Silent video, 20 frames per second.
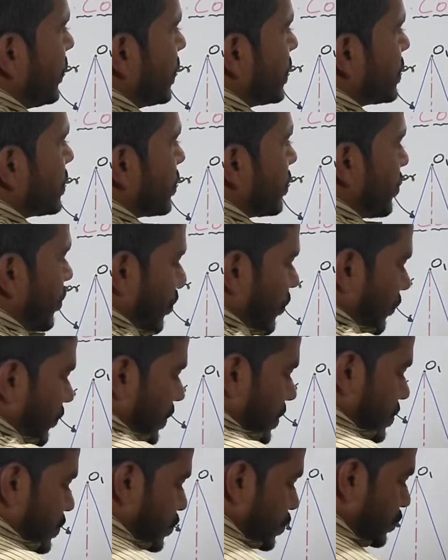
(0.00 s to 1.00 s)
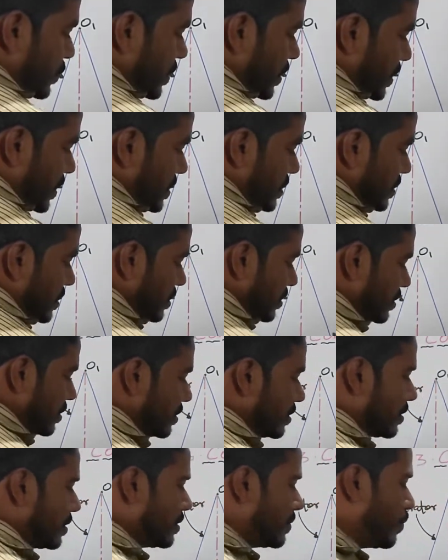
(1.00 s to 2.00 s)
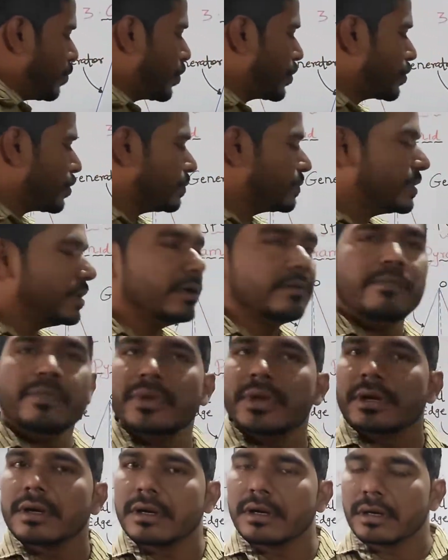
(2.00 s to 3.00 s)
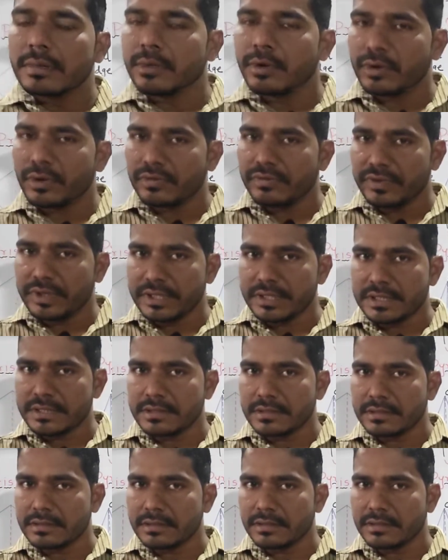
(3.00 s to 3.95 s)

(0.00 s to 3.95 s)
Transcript: its top face to the its point of the bottom face,